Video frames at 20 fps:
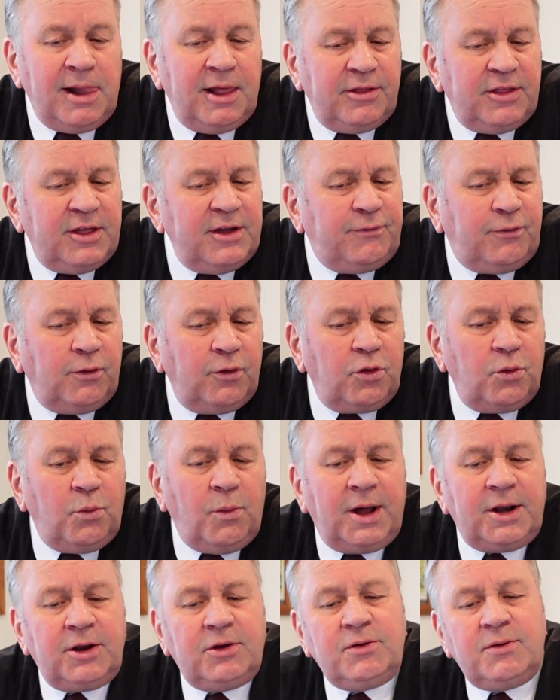Therefore, the
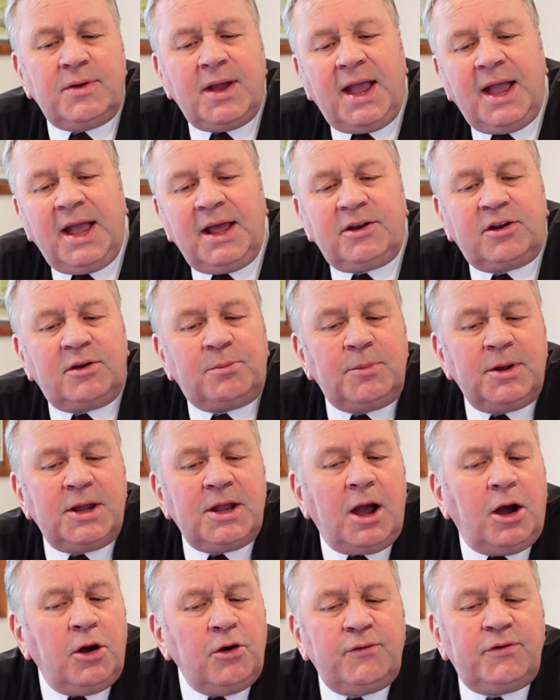one who handed
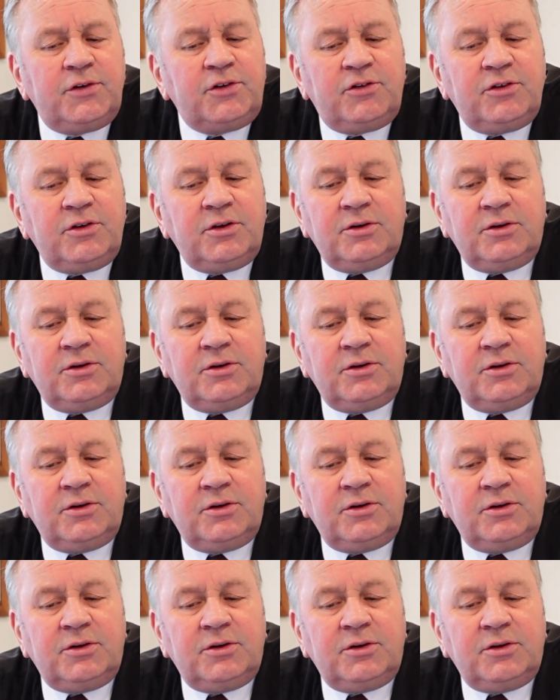me over to